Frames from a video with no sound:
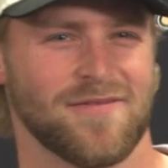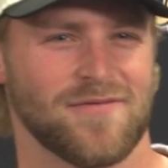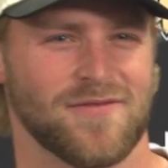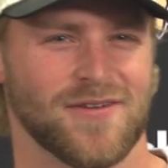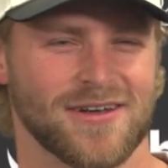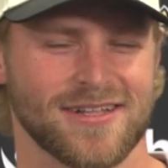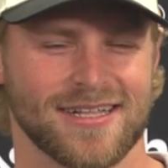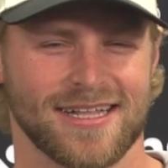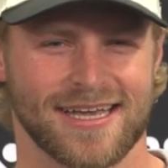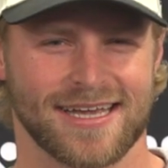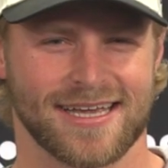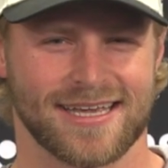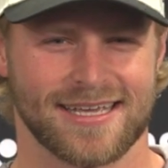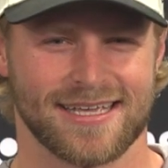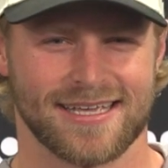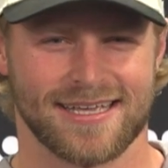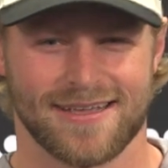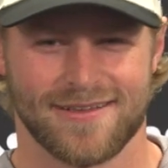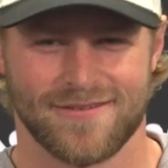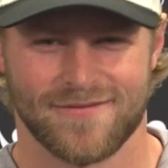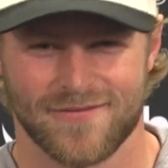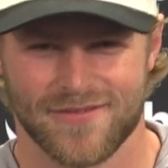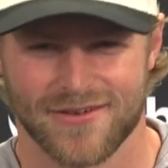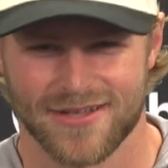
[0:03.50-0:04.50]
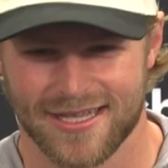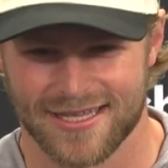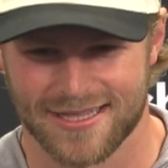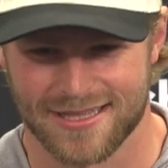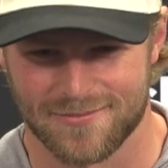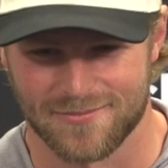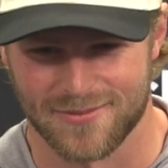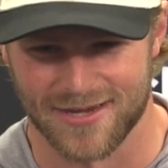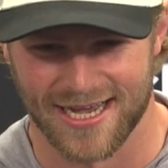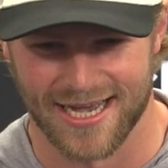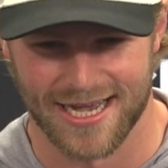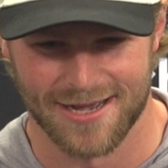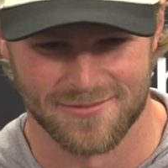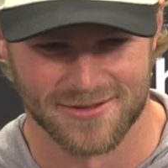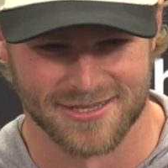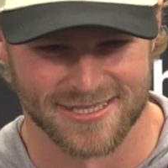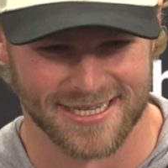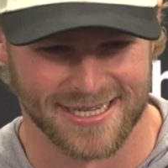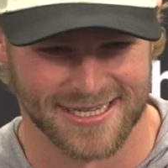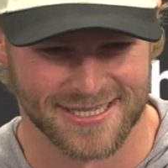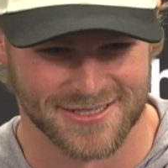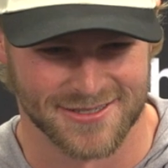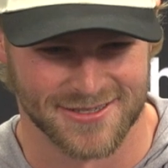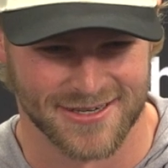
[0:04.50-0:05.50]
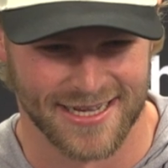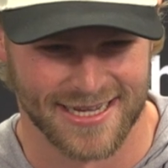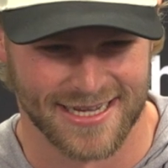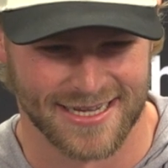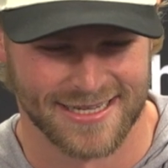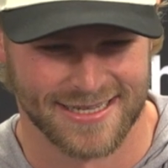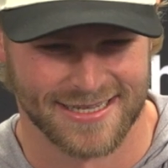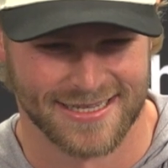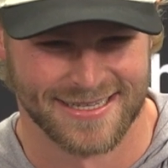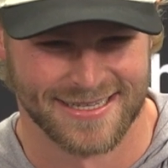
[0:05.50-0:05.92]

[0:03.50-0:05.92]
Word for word: it felt like felt like the Bahamas yesterday.